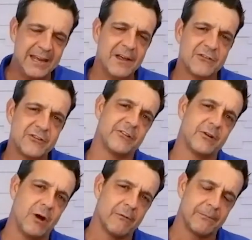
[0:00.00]
that's just a,
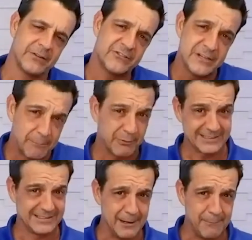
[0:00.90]
a, simple
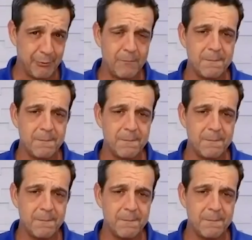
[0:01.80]
example